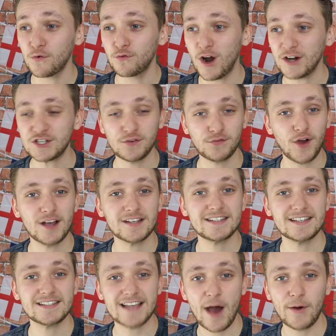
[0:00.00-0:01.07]
of Russia
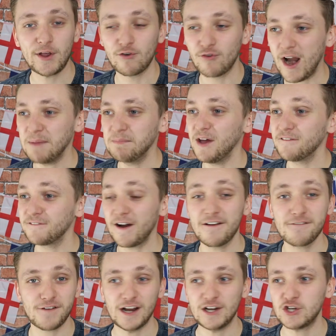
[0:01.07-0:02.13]
versus Saudi Arabia
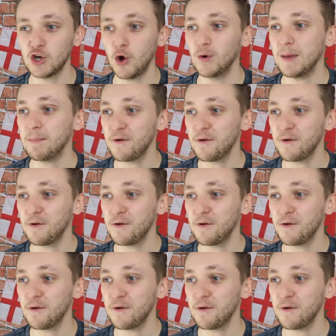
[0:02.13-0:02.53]
very, very shortly.